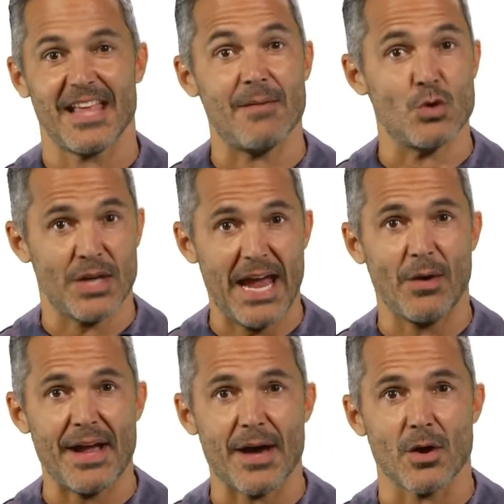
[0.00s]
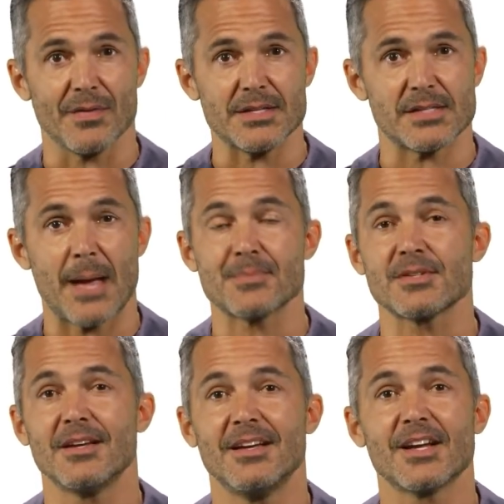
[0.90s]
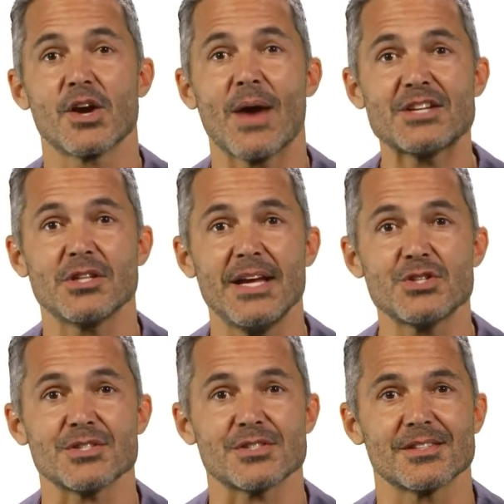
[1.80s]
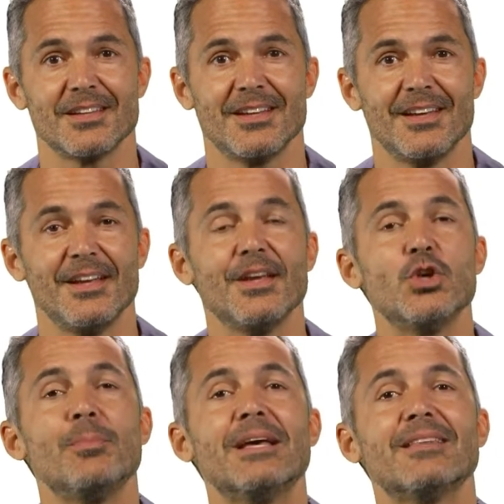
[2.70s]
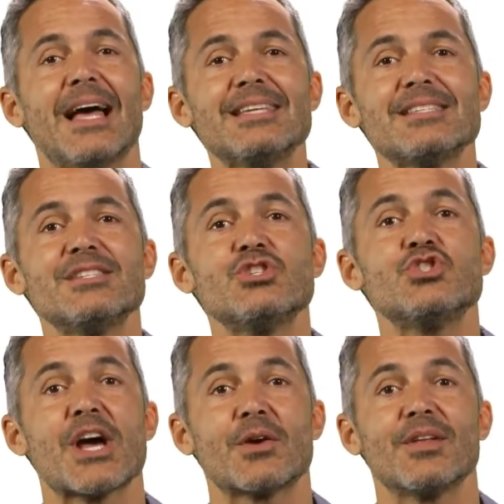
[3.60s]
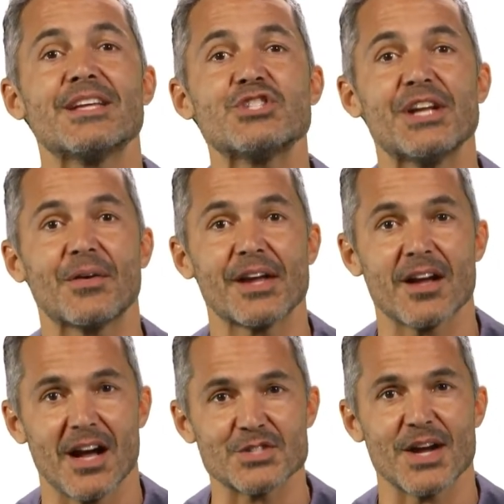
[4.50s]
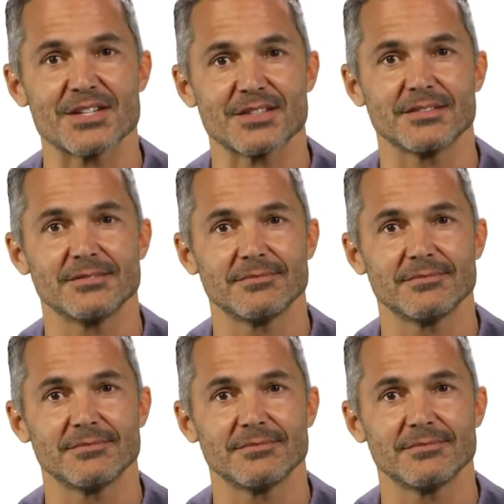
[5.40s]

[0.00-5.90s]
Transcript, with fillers: If you carry out all these steps, congratulations! You'll be a licensed general engineering contractor.